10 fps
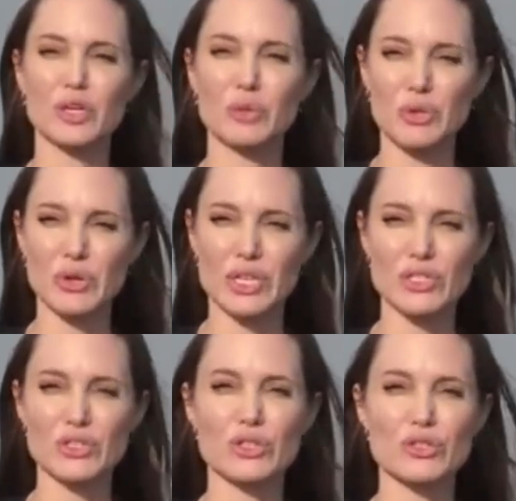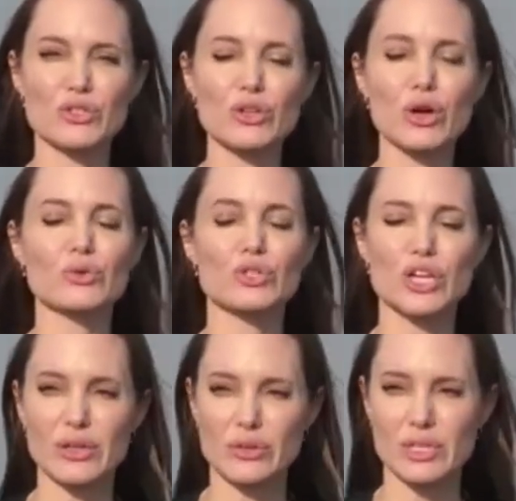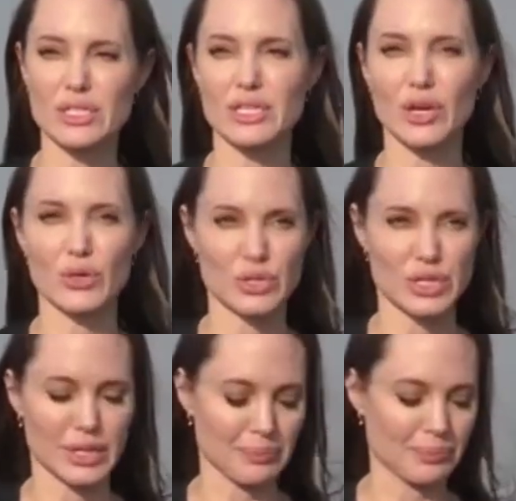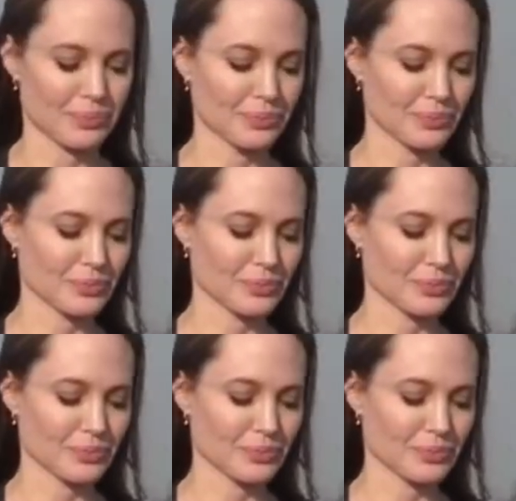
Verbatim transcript: the communities so generously hosting them.